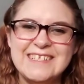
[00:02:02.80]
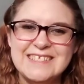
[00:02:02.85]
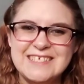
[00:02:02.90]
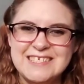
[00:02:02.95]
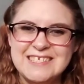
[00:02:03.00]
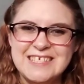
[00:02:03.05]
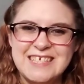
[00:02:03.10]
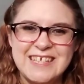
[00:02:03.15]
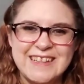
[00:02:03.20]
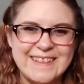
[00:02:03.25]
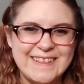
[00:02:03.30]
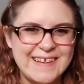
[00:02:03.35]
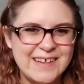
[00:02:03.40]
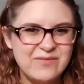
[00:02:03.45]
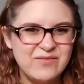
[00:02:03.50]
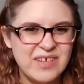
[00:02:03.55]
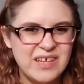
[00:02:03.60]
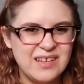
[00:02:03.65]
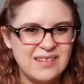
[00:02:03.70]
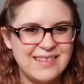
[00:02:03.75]
to see
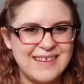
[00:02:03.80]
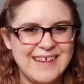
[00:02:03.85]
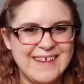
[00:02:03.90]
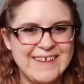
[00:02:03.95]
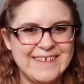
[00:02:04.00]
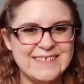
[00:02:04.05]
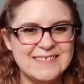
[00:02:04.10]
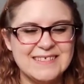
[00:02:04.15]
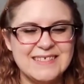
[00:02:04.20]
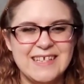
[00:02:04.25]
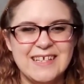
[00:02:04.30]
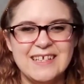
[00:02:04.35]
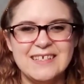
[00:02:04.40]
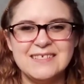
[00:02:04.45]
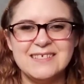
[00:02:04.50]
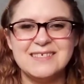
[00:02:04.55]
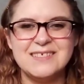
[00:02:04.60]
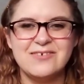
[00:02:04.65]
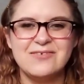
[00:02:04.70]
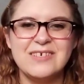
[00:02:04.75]
living things. They
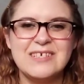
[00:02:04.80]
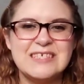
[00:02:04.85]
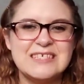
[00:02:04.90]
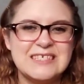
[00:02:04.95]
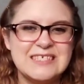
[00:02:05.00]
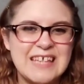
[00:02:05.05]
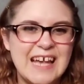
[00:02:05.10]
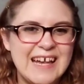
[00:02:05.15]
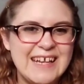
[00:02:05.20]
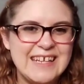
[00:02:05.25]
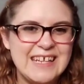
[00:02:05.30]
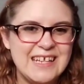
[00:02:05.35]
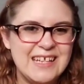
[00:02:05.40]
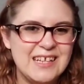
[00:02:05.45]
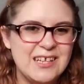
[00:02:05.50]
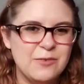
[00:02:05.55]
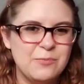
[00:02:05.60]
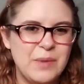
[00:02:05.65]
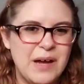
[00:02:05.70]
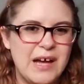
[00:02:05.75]
get so excited
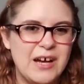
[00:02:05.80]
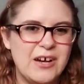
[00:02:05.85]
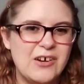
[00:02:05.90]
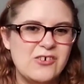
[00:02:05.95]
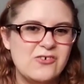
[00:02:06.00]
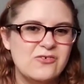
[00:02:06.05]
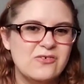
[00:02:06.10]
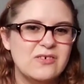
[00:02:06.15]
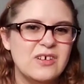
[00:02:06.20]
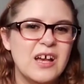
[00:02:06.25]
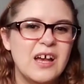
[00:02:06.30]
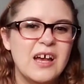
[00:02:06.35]
about